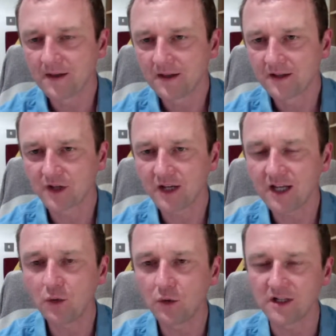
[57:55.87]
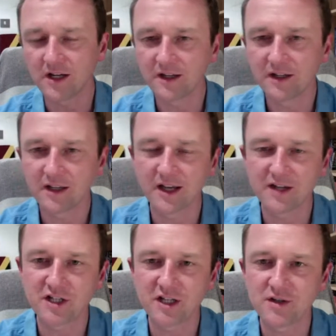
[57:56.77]
so in order, it
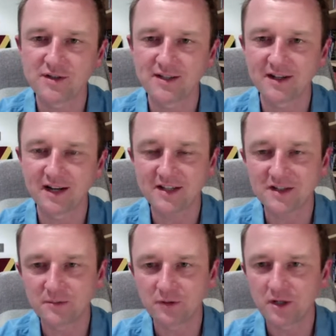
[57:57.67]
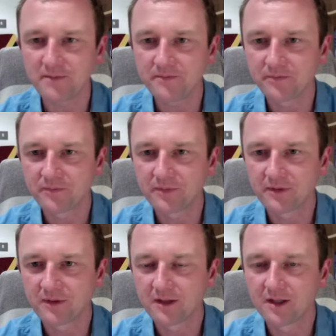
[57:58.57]
actually goes Glastonbury,
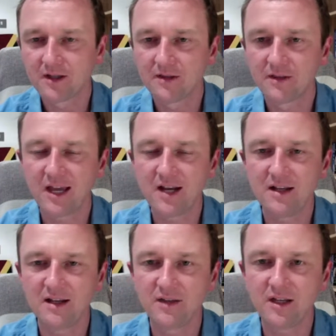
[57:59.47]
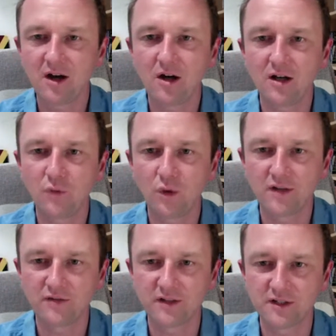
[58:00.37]
then the Isle of
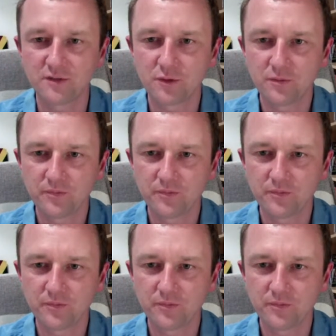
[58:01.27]
Wight Festival,